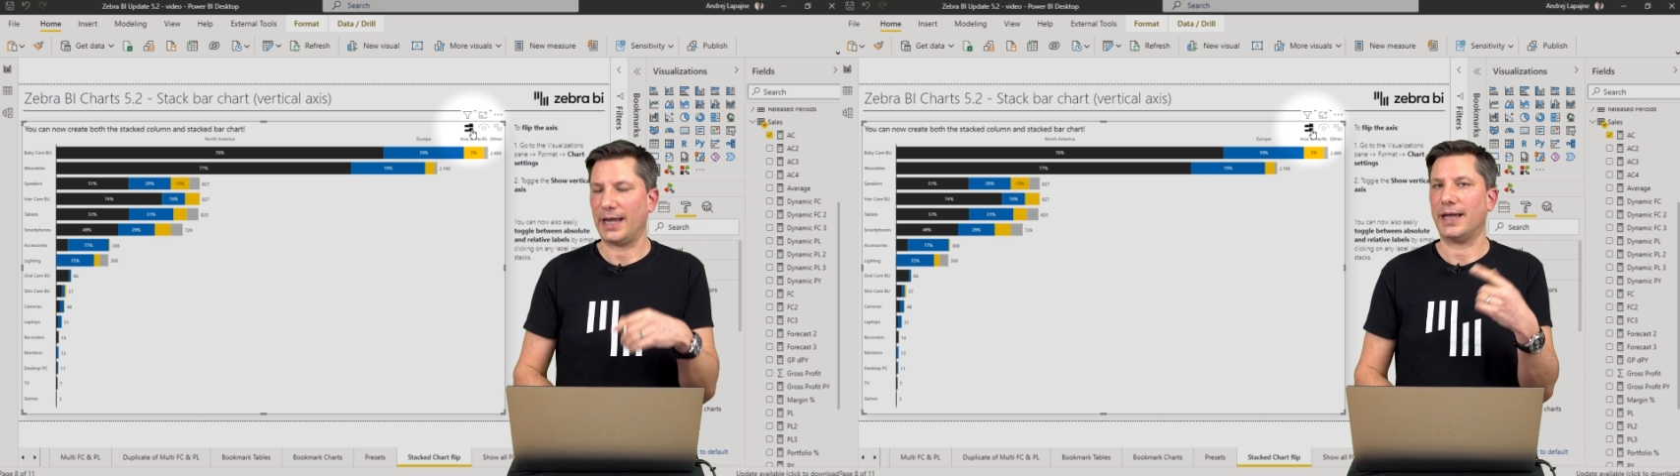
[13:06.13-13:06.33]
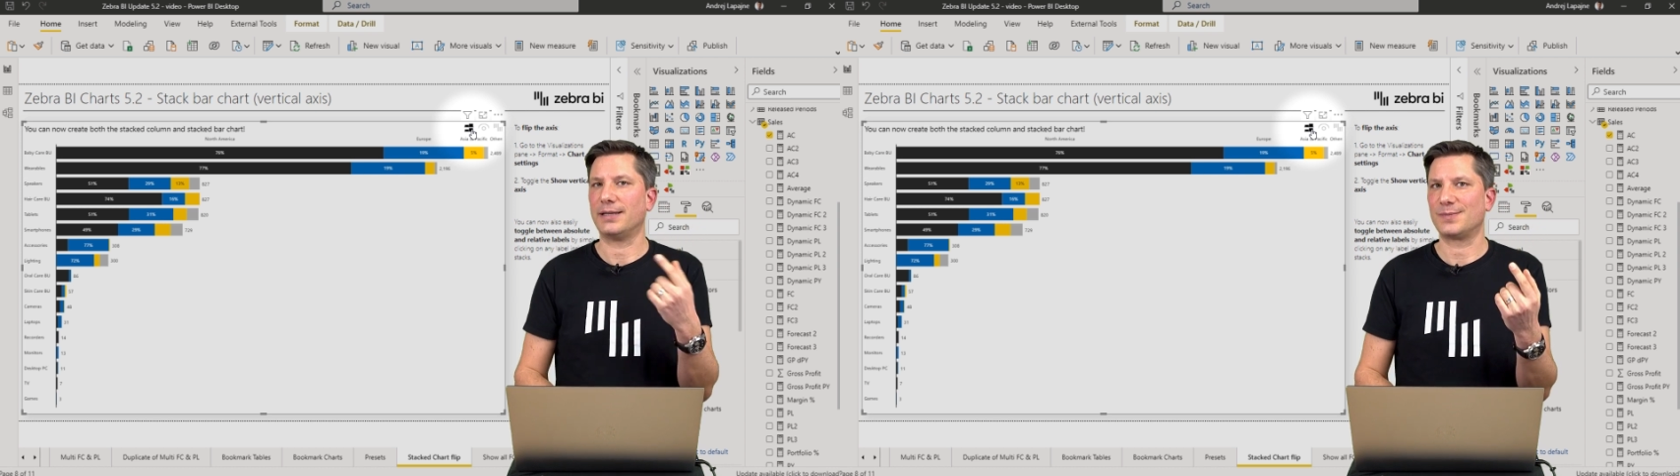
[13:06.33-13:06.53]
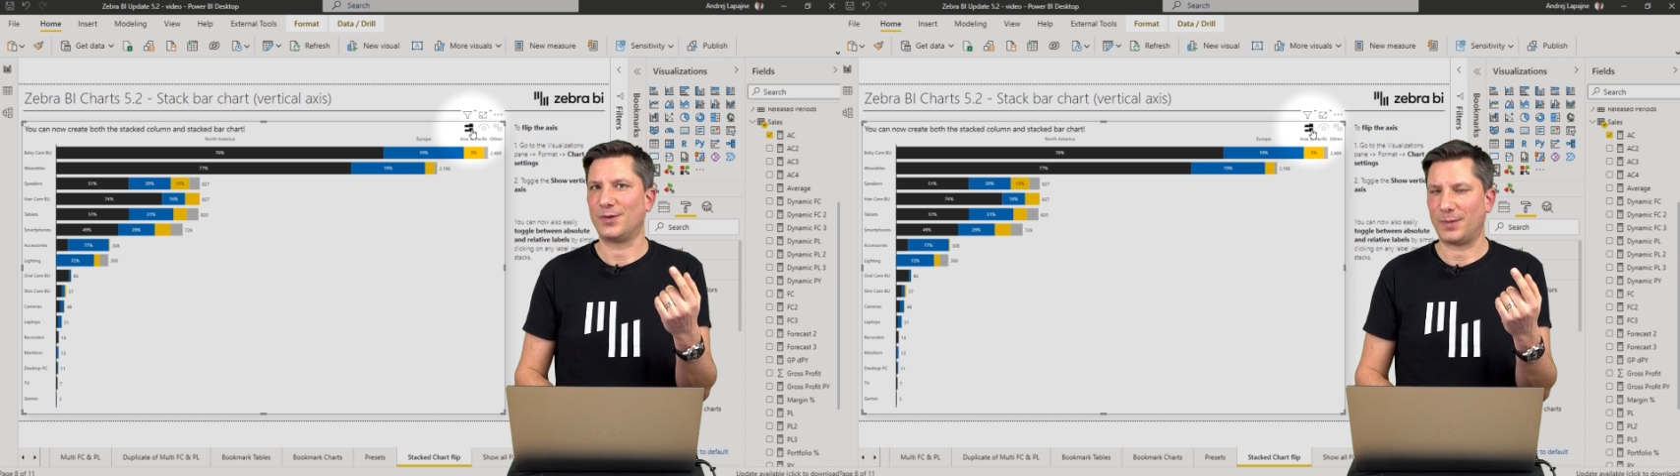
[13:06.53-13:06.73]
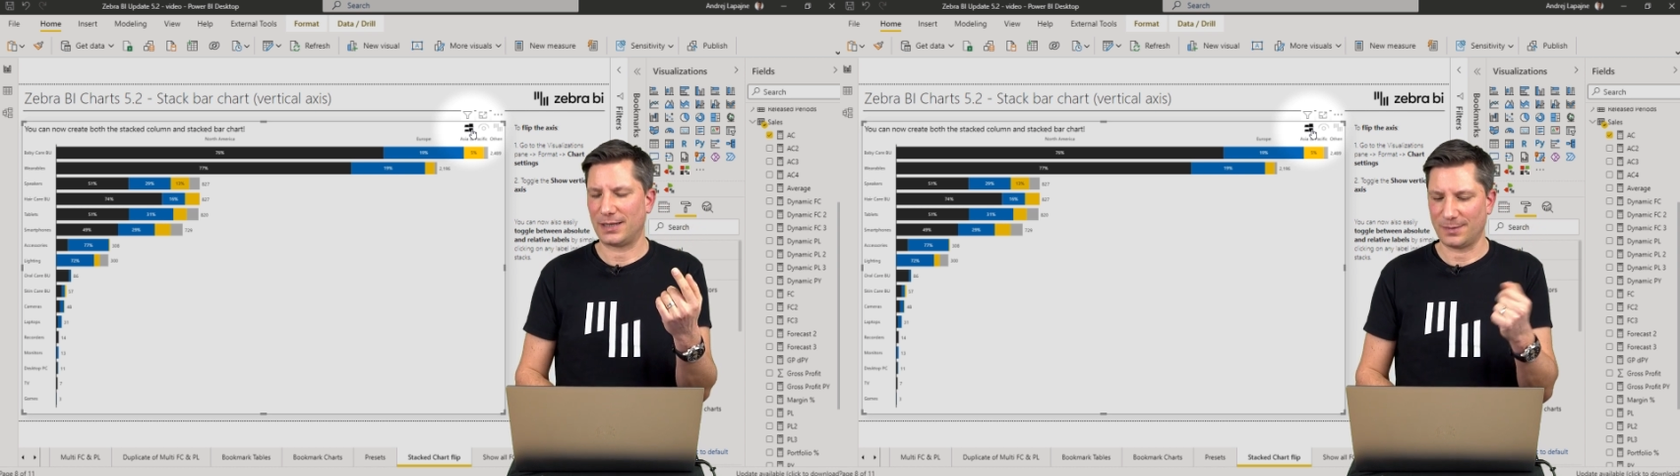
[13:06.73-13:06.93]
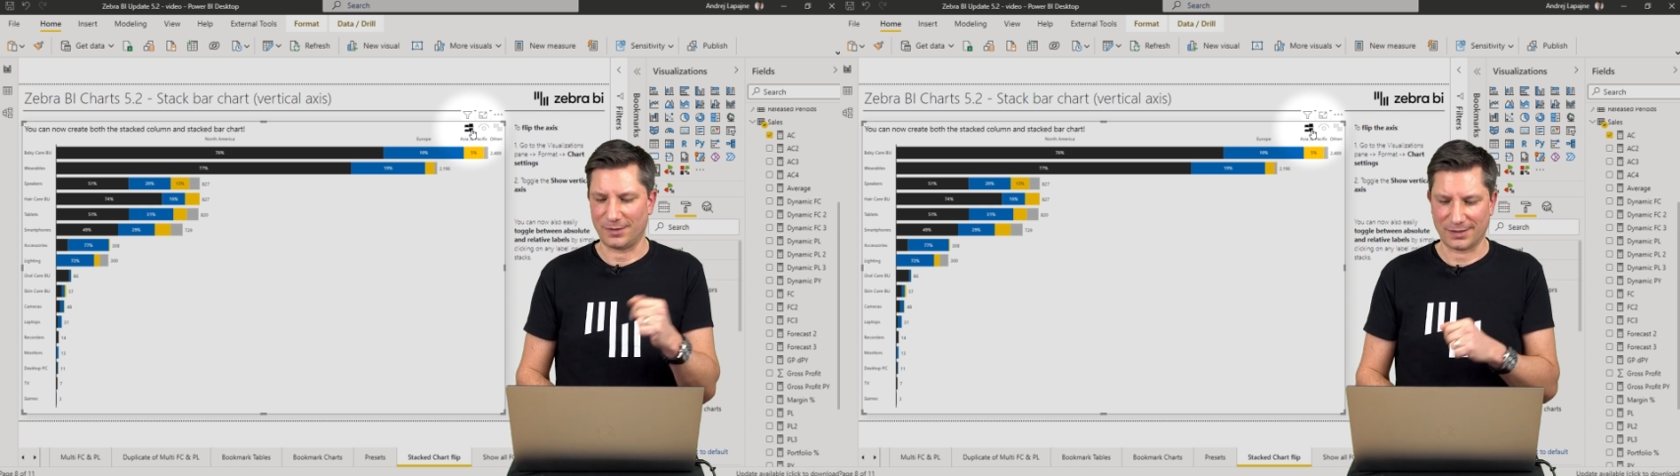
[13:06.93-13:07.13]
and small
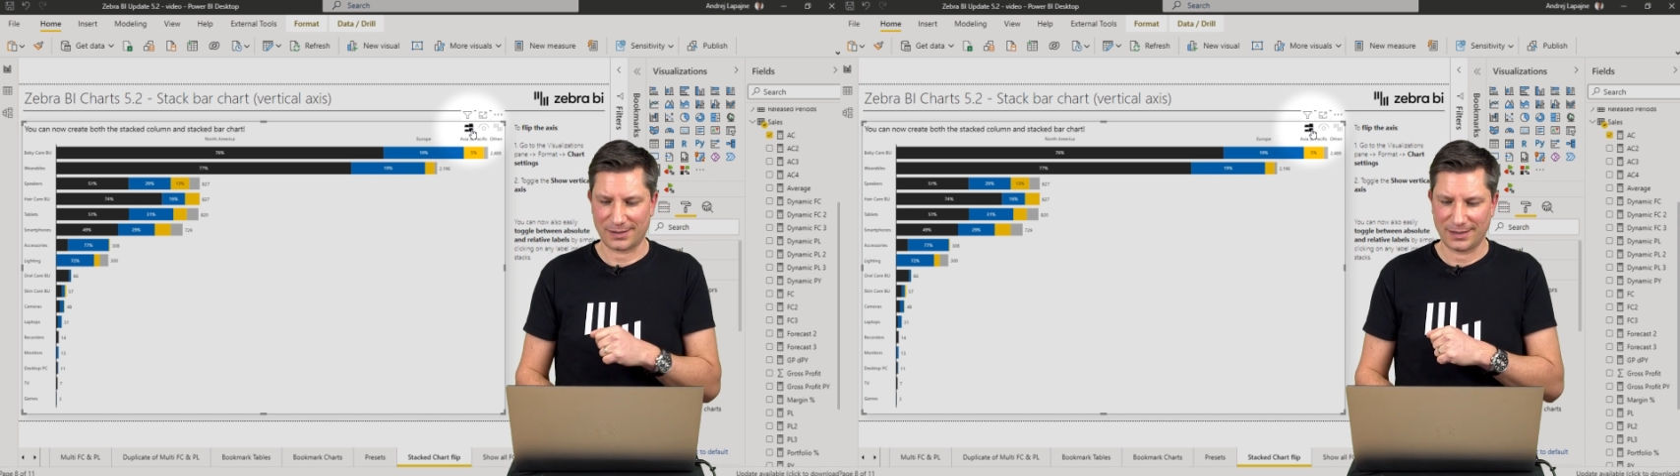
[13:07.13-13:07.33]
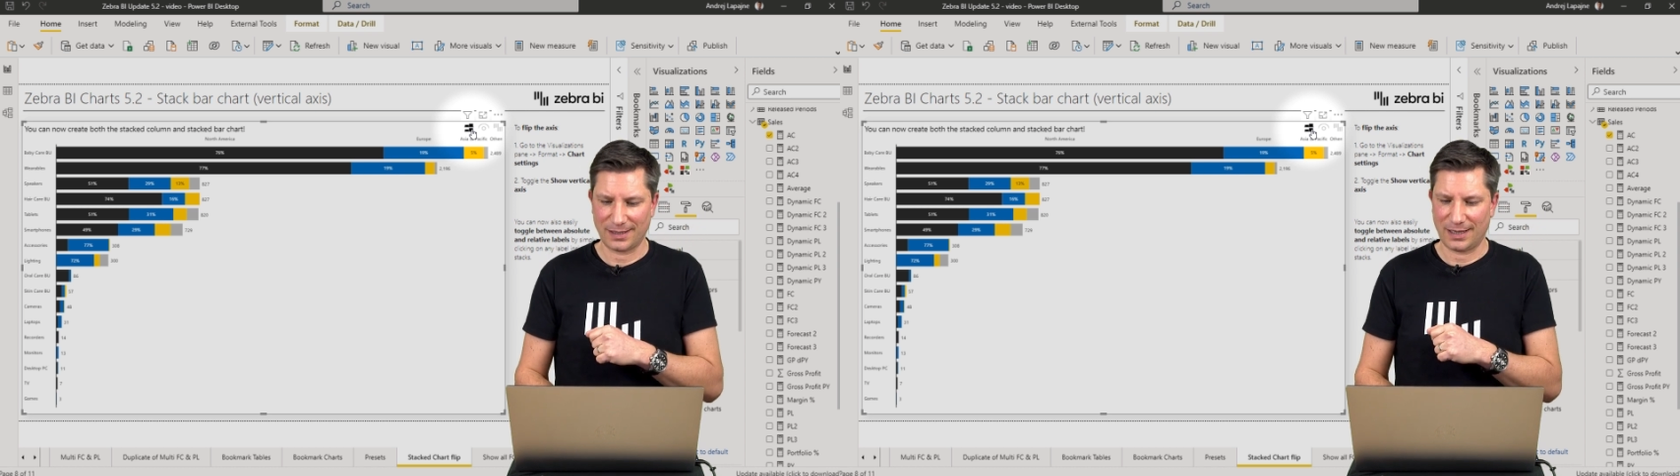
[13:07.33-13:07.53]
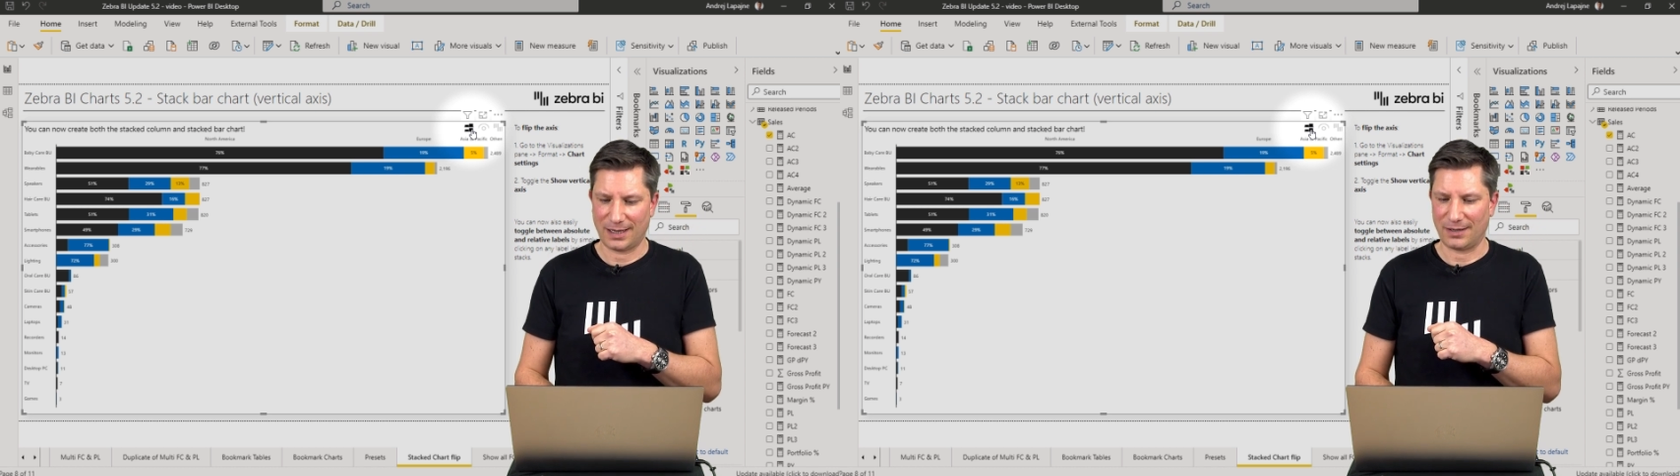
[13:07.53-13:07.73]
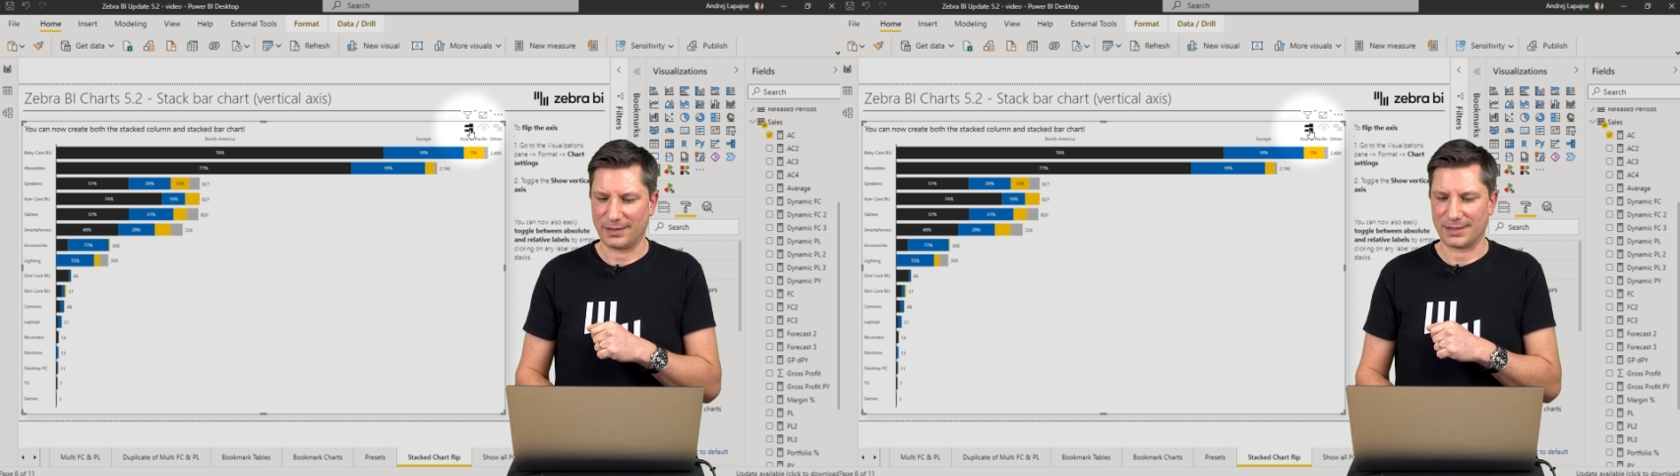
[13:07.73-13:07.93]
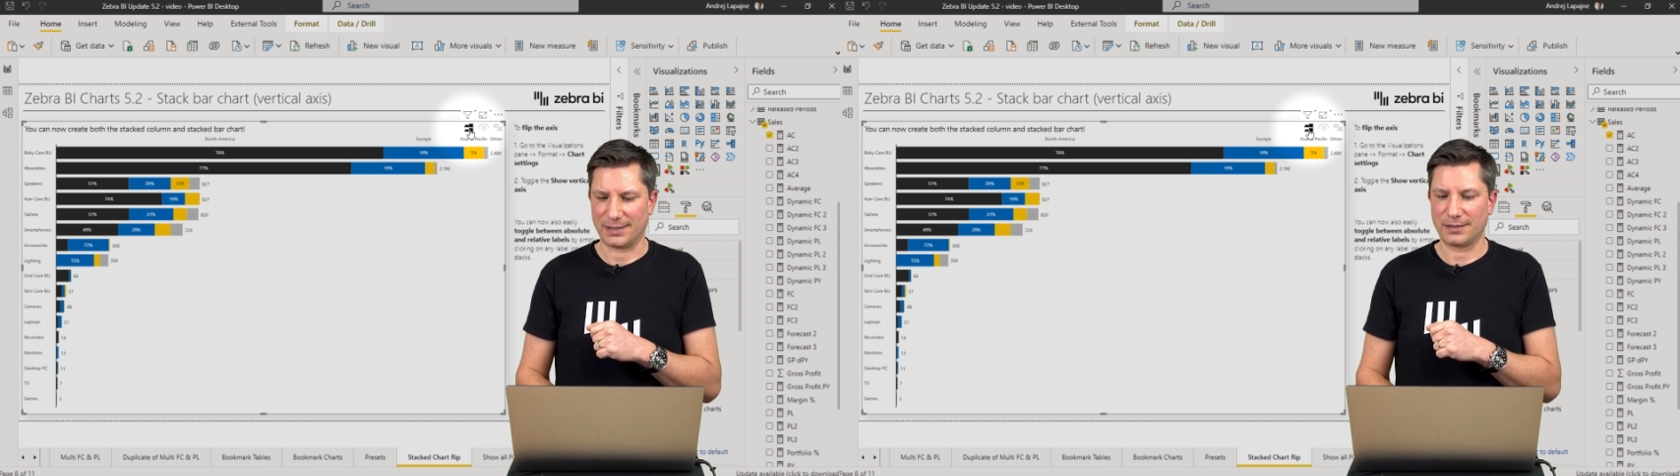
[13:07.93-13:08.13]
multiples. How
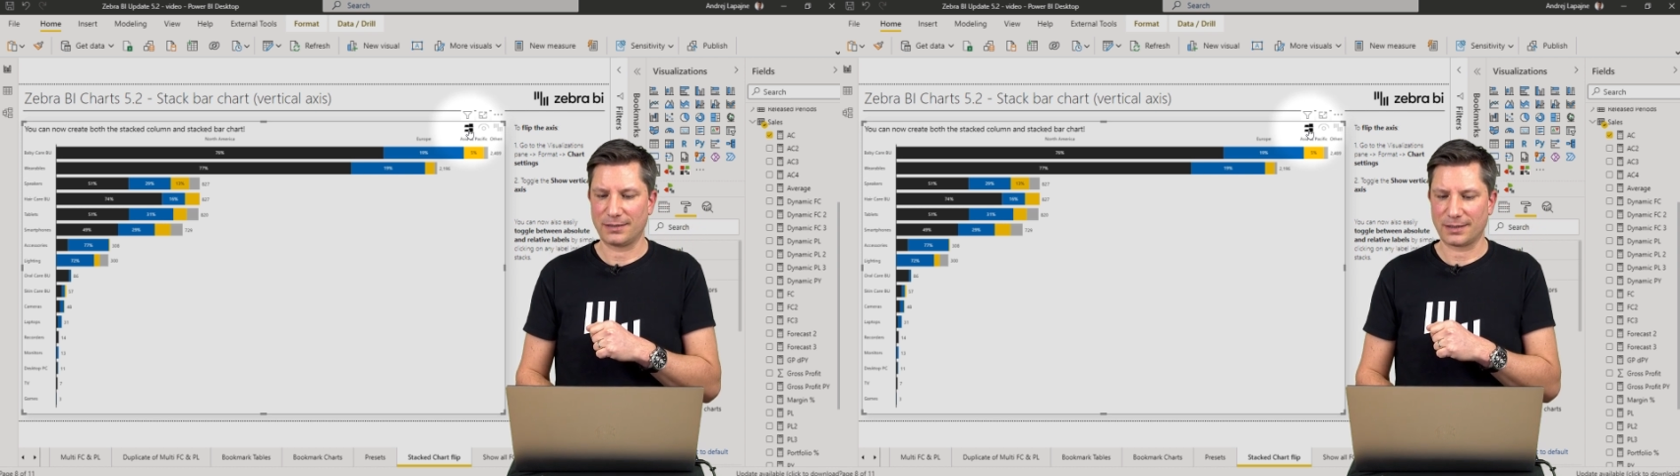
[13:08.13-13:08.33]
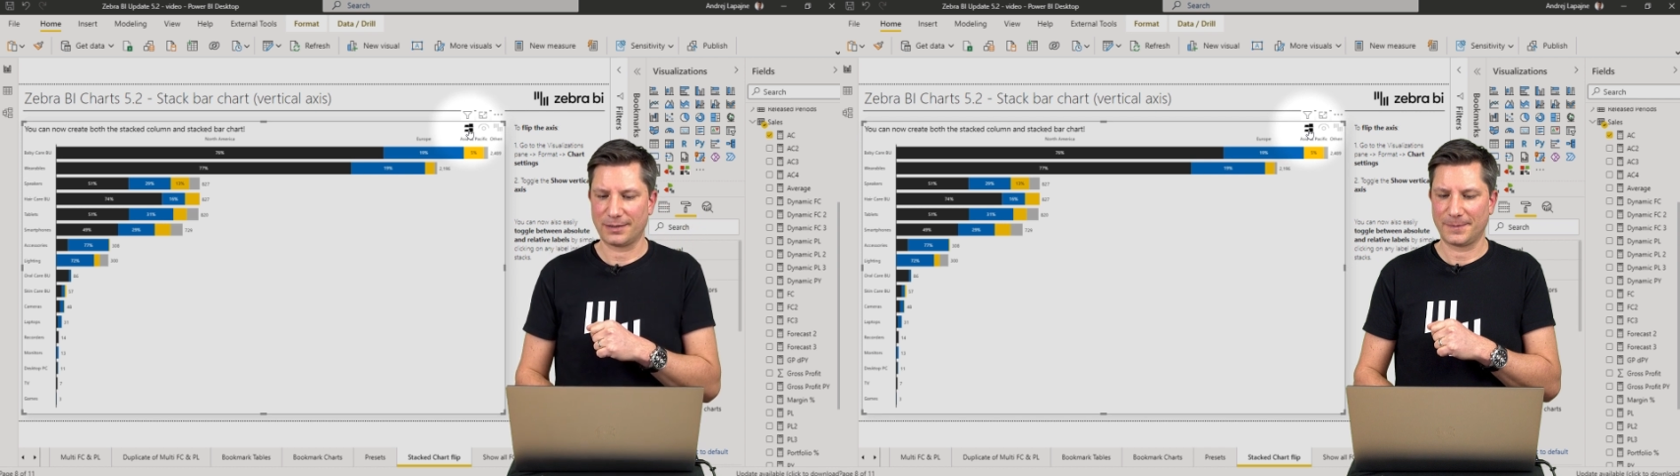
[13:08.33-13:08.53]
does it look?